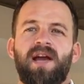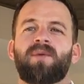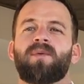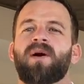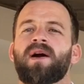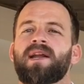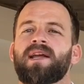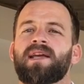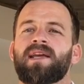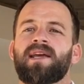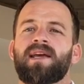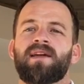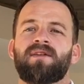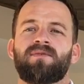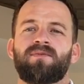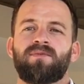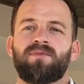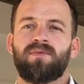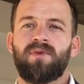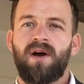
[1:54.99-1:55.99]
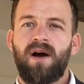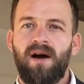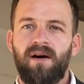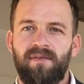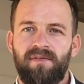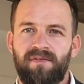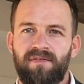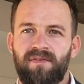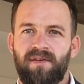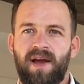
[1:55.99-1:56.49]
I want to get
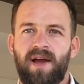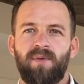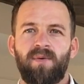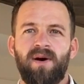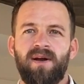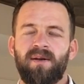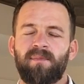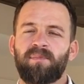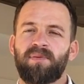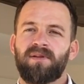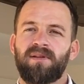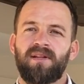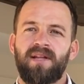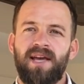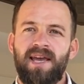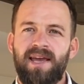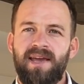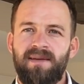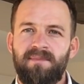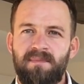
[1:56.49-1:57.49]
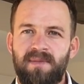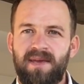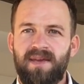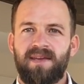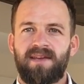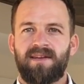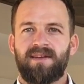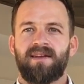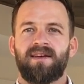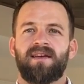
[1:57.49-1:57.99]
rough. I want to play
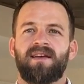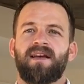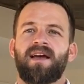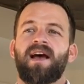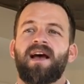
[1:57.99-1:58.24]
mean.